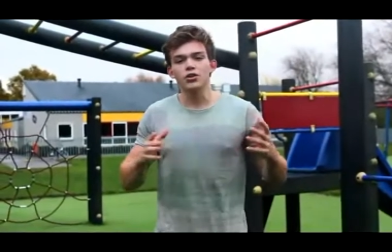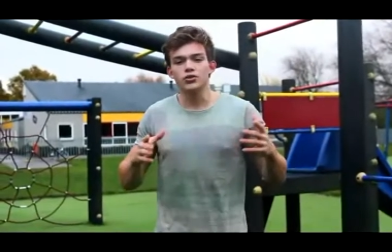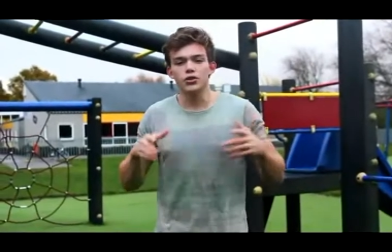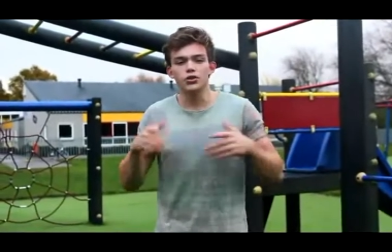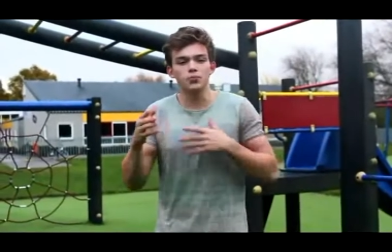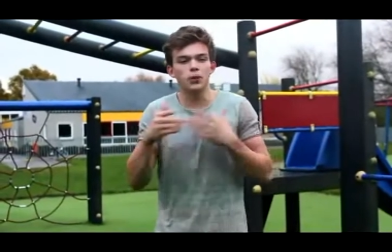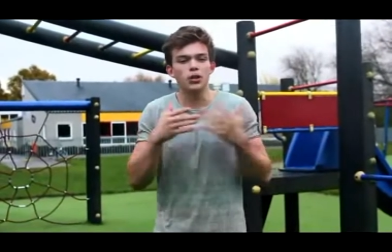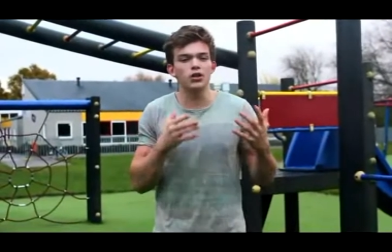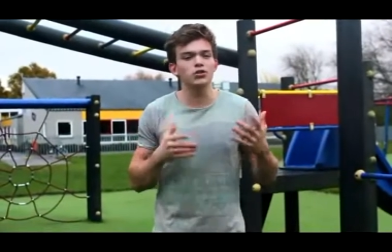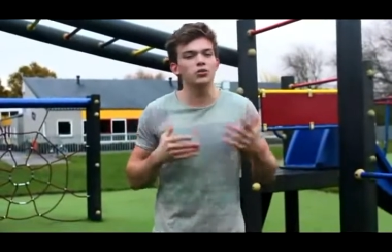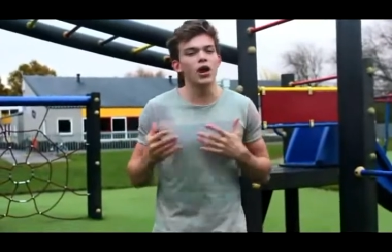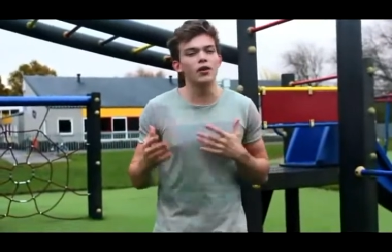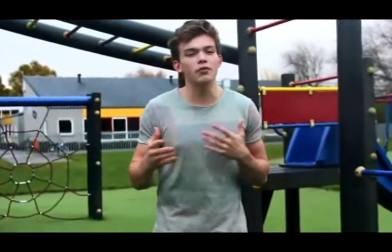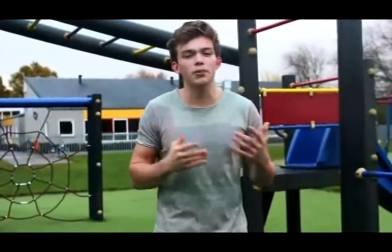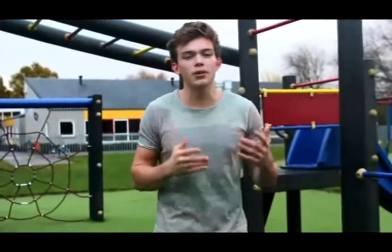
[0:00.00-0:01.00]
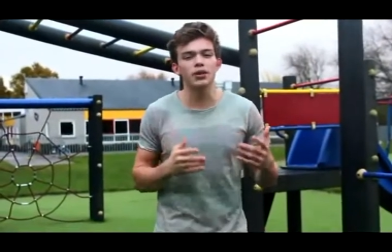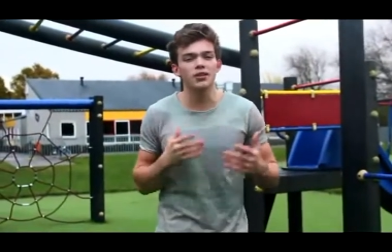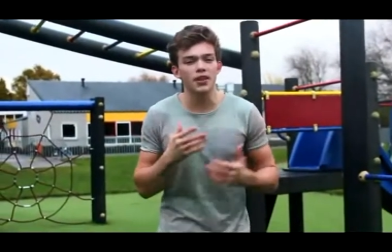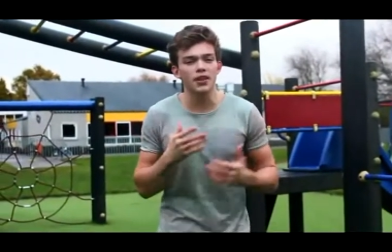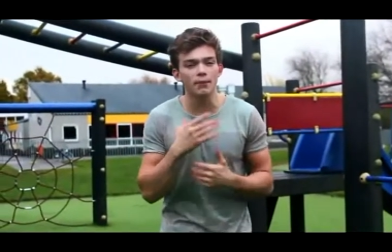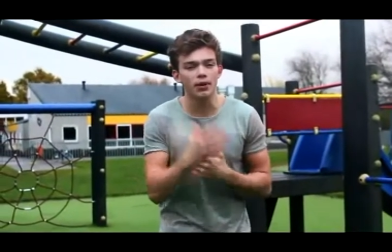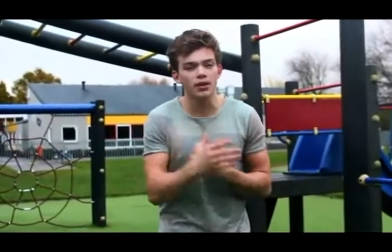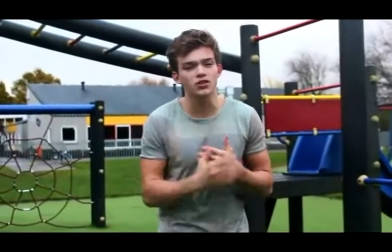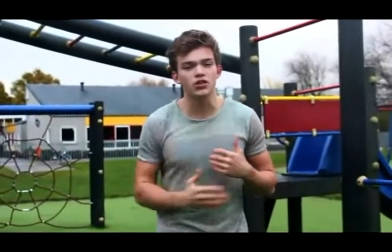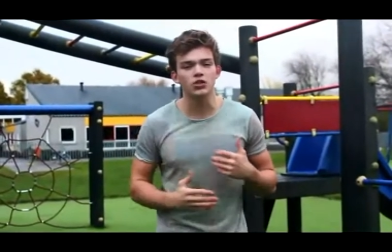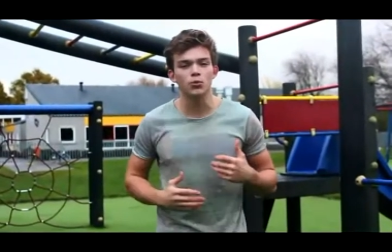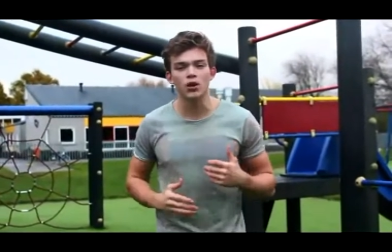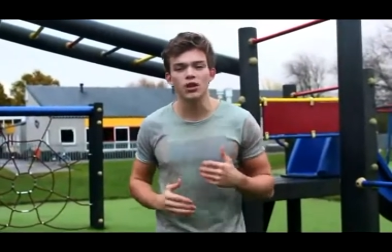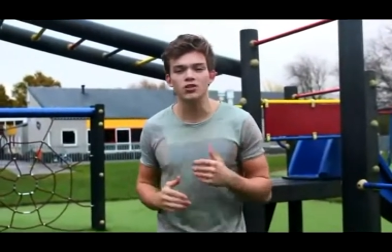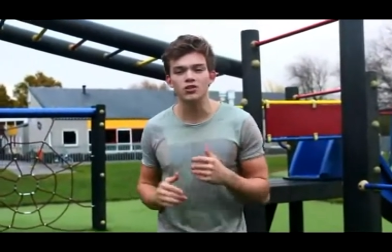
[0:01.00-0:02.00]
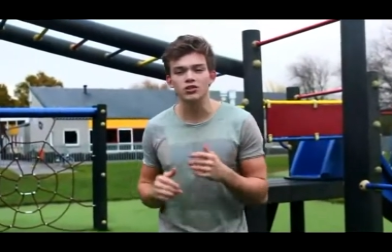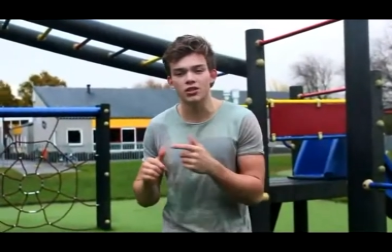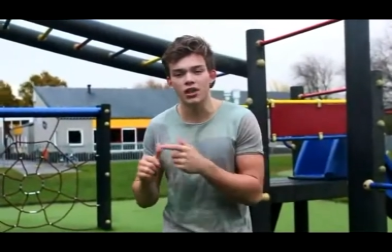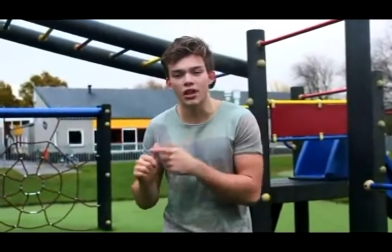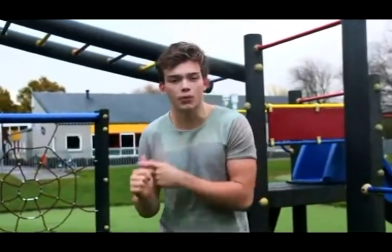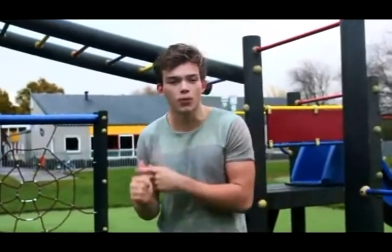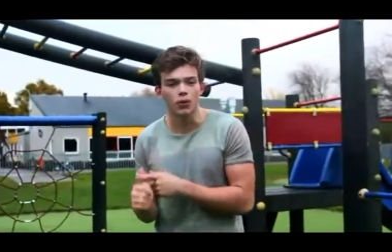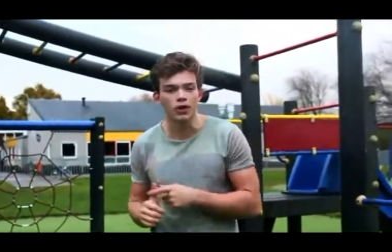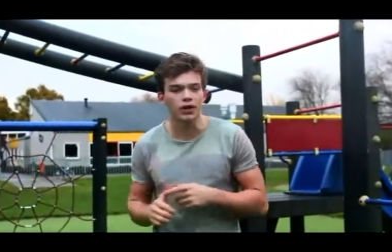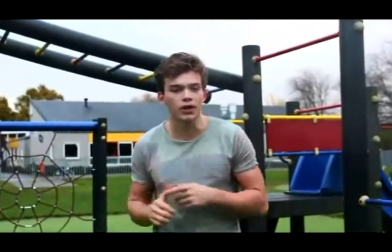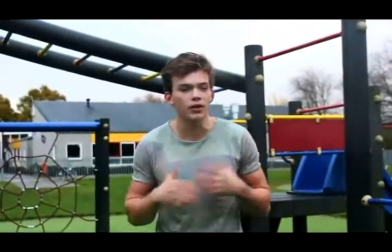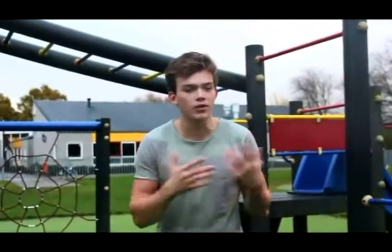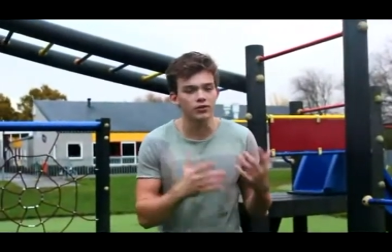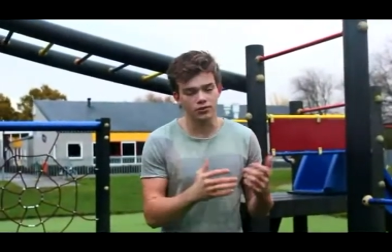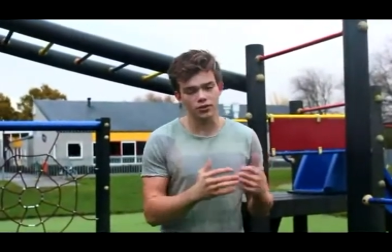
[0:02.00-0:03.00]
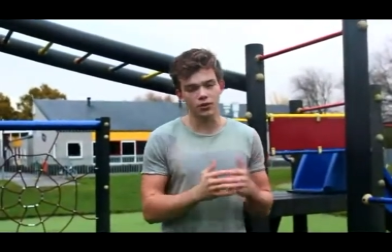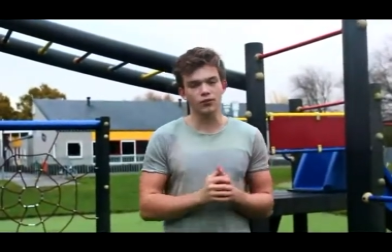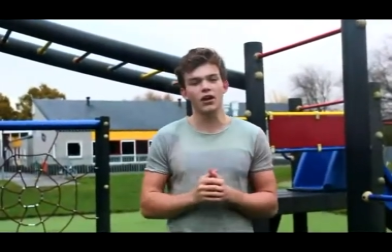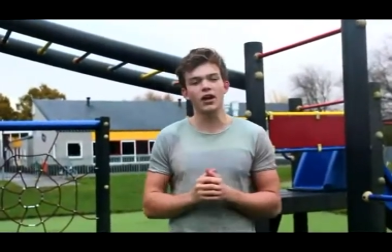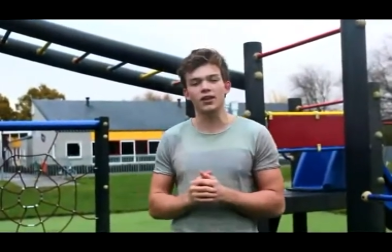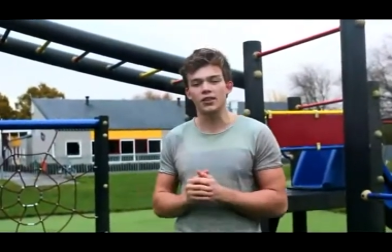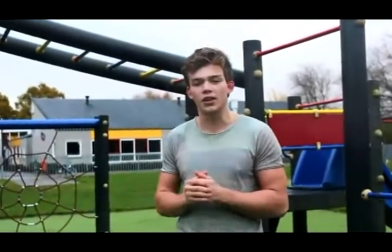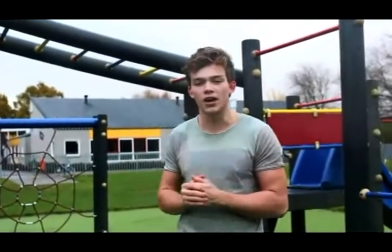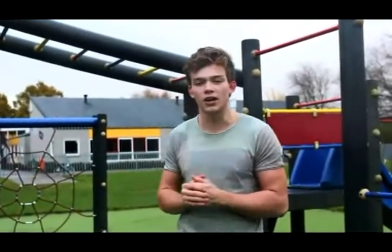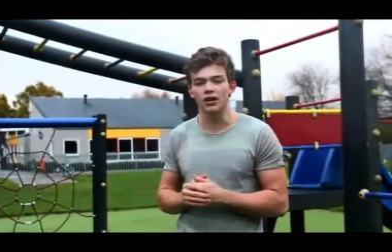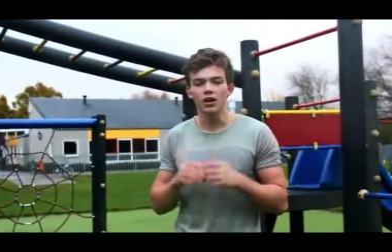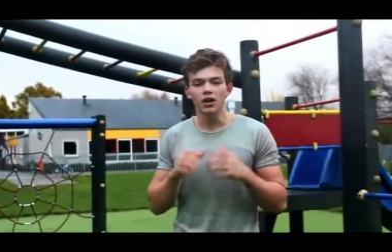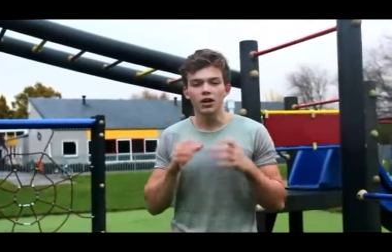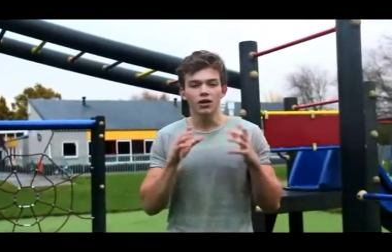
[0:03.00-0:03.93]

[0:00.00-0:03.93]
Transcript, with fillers: Just because you haven't been in that many situations like working out and stuff like that,